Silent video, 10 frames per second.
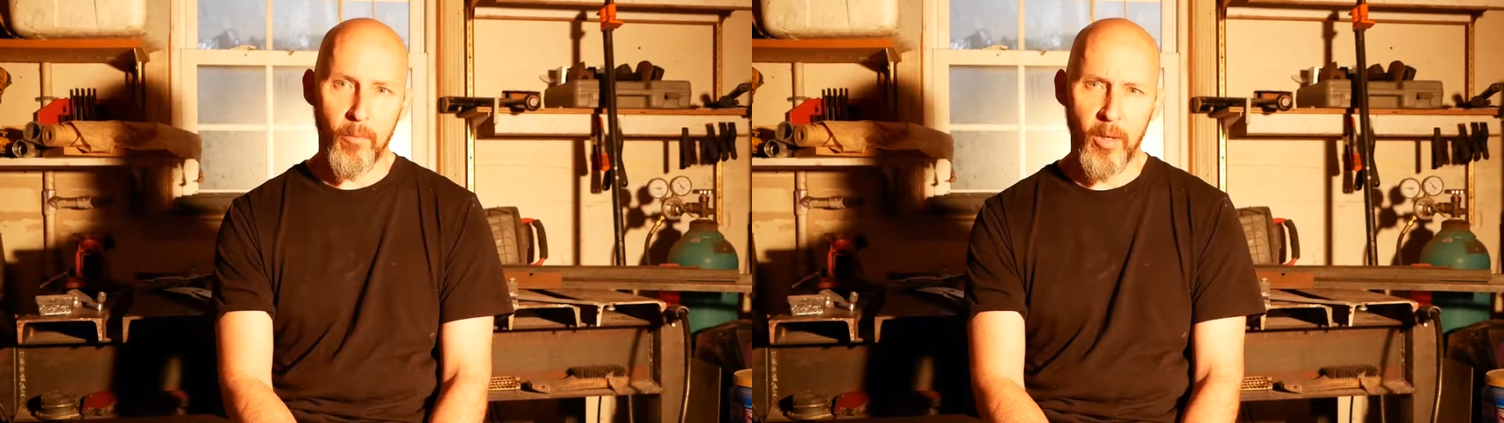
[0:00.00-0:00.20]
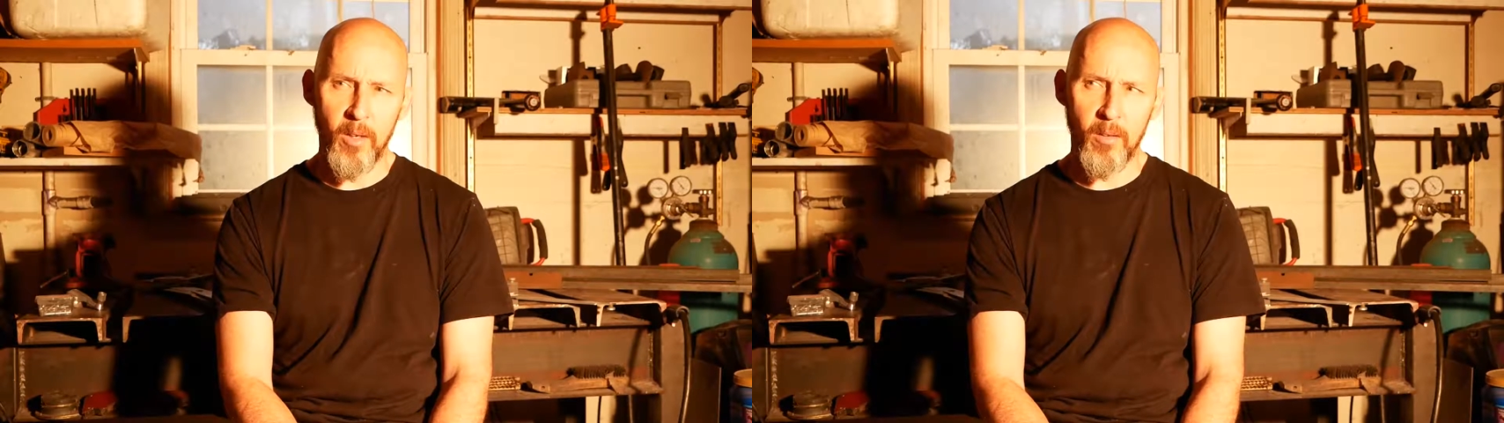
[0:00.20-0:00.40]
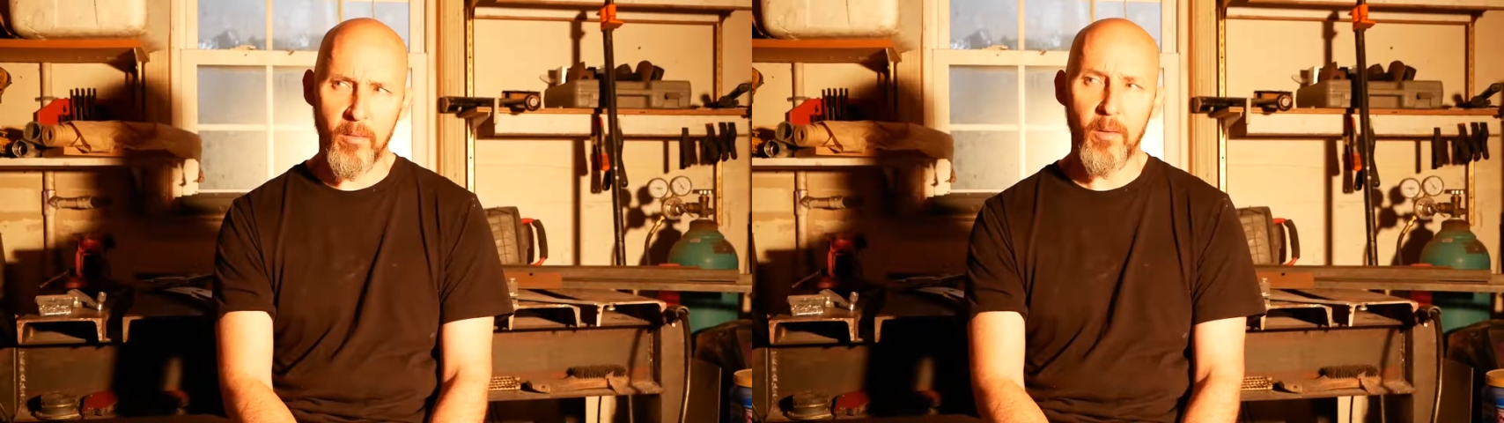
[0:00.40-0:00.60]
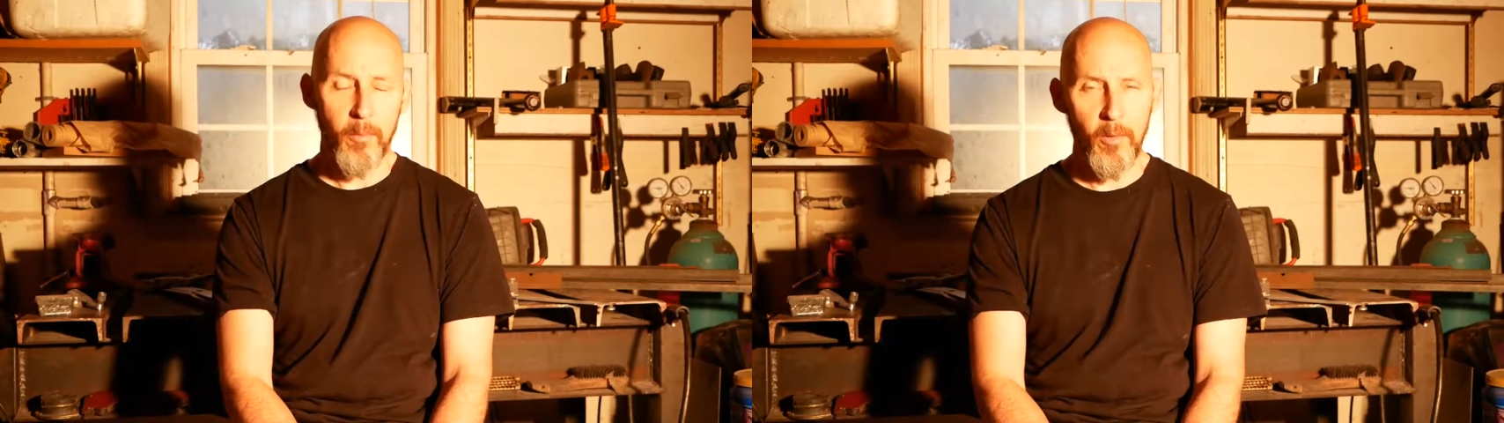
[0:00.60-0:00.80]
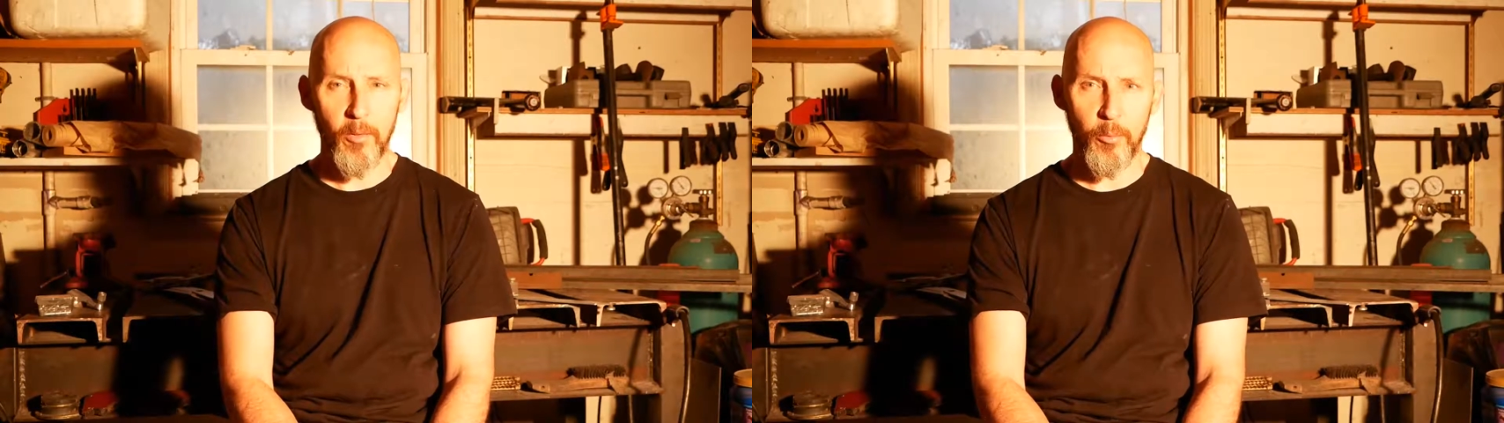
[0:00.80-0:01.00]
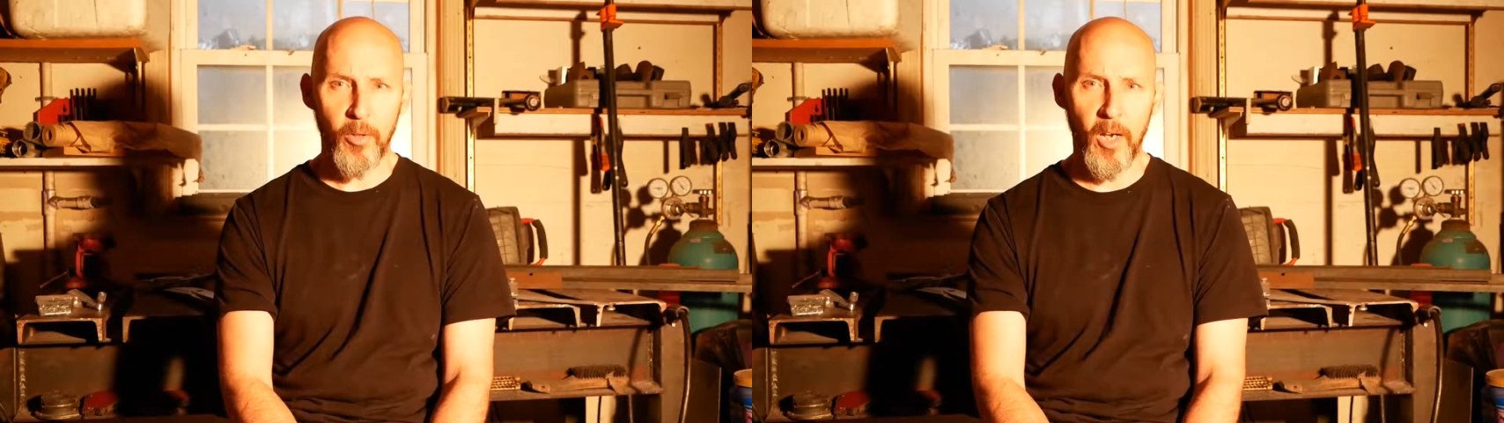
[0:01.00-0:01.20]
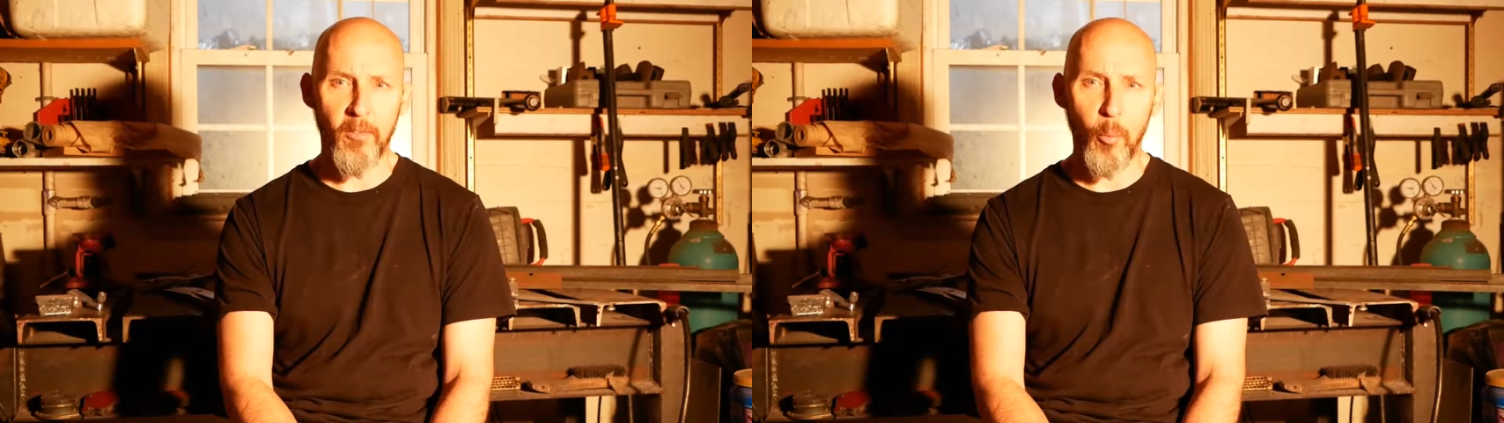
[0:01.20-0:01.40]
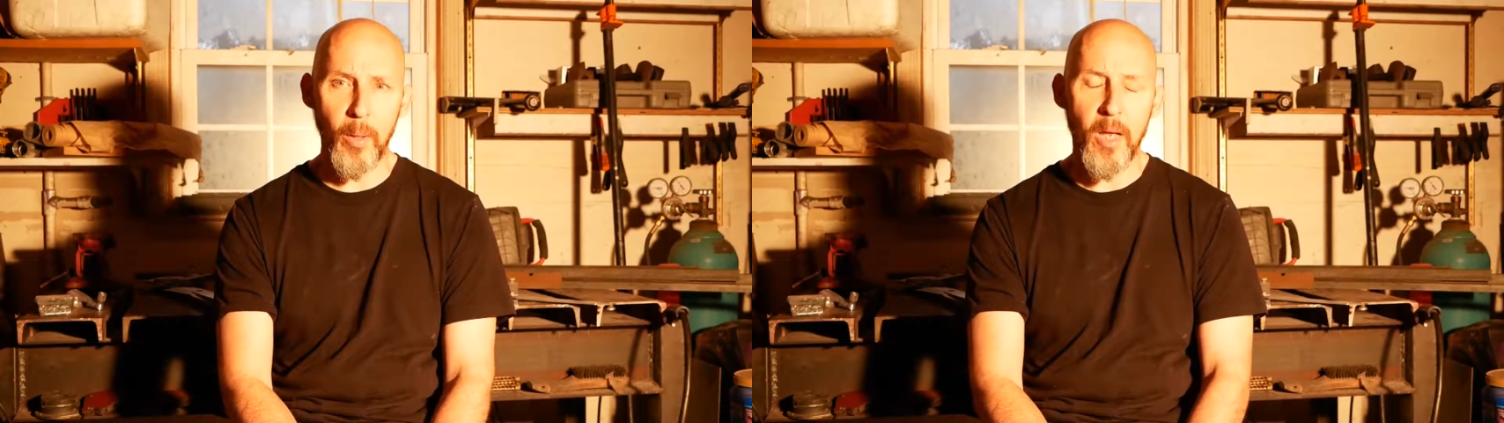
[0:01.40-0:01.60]
it was kind
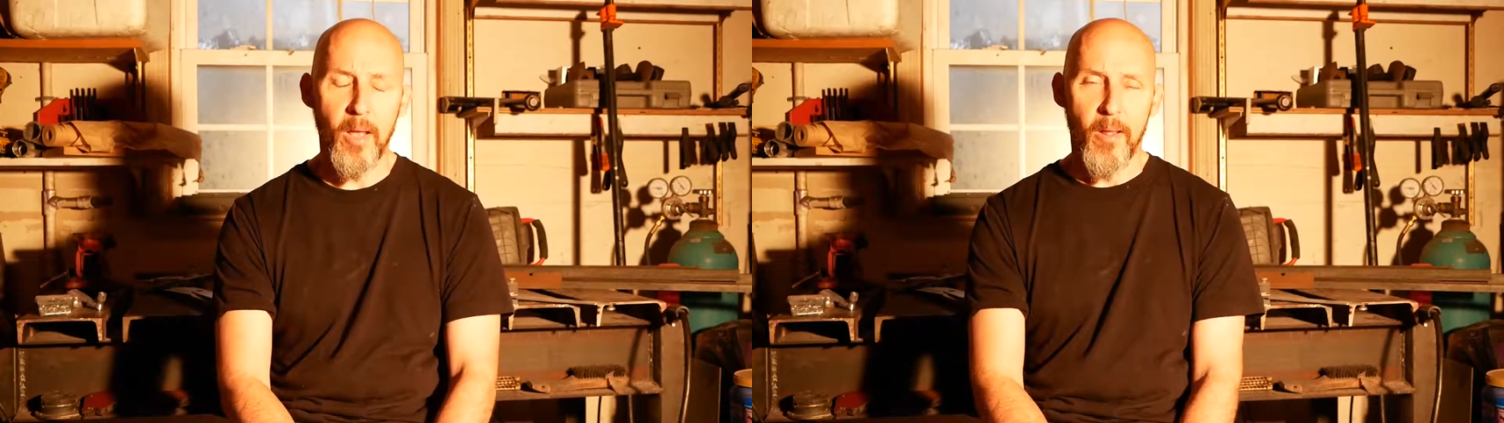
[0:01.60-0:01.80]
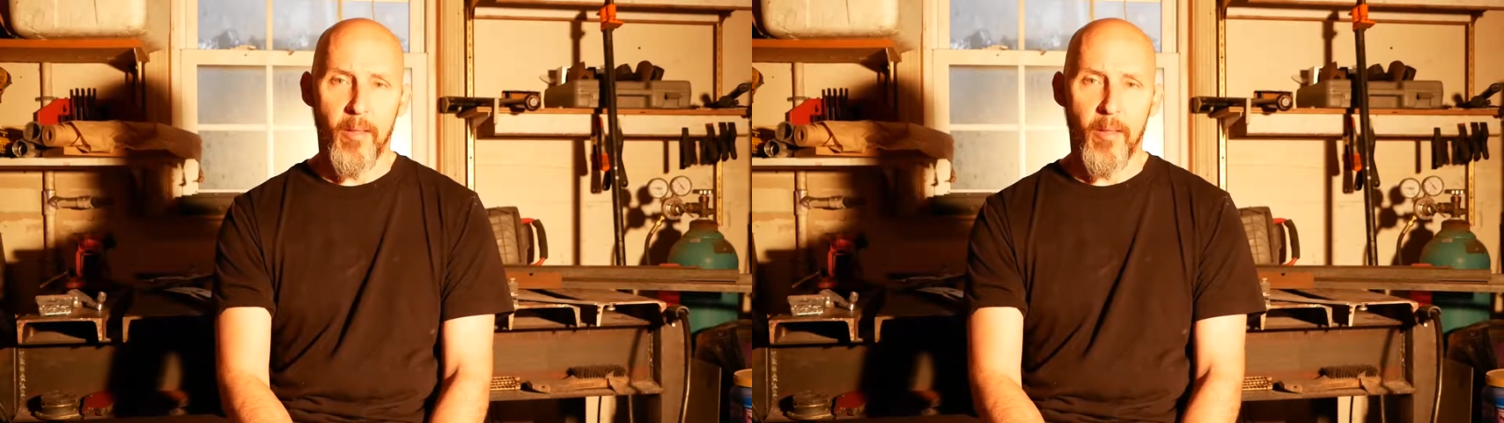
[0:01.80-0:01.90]
of a we,